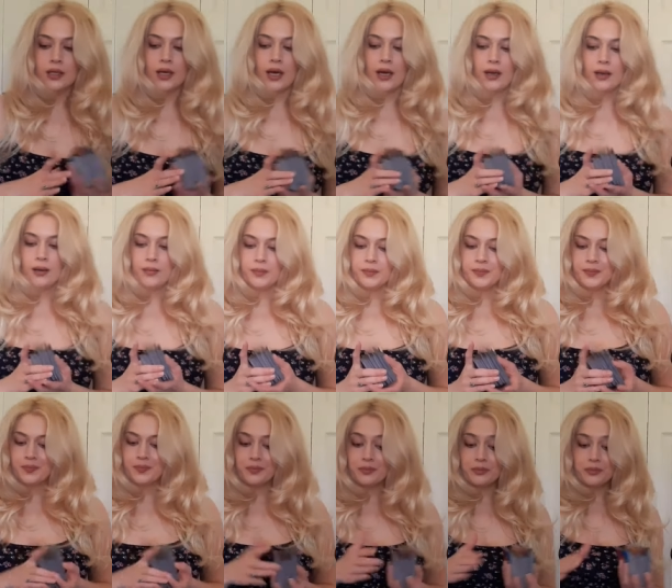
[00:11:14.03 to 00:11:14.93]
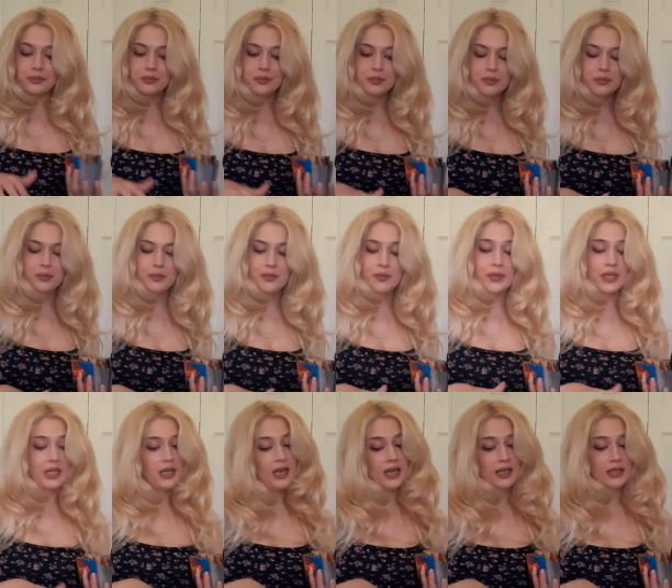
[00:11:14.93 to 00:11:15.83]
And
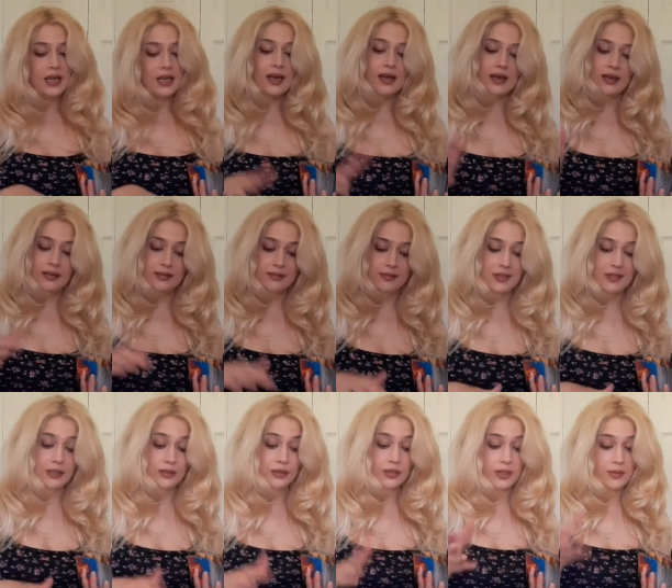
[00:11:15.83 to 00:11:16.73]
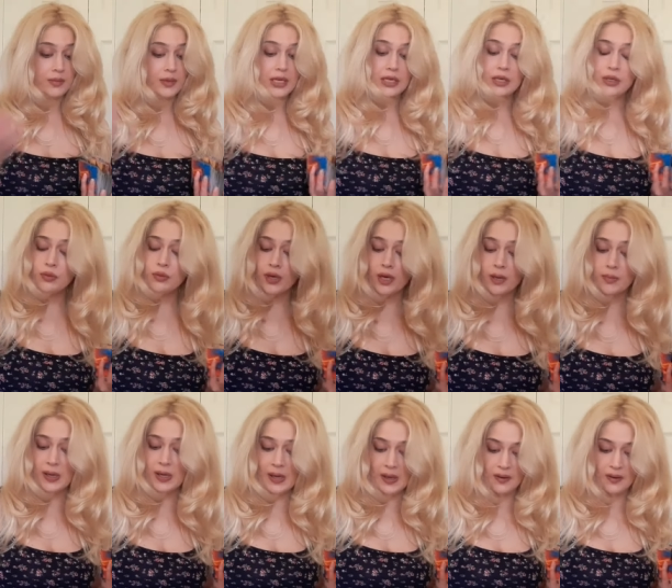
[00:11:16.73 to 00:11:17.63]
yeah, there's somebody new
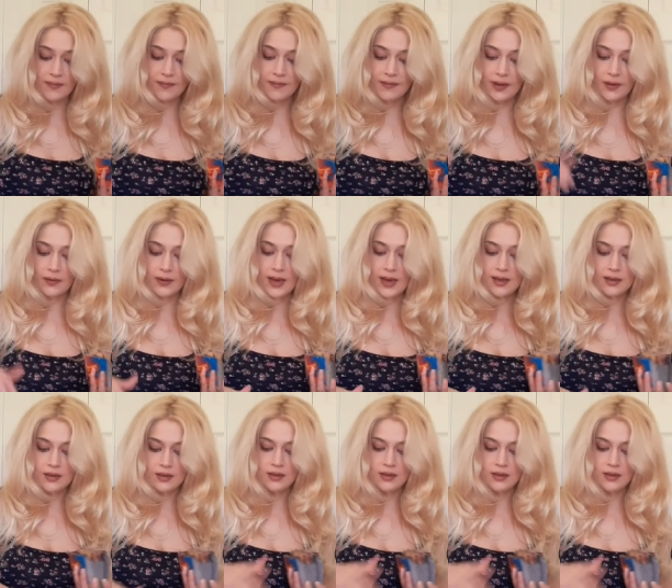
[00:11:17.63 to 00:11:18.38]
coming in. All right.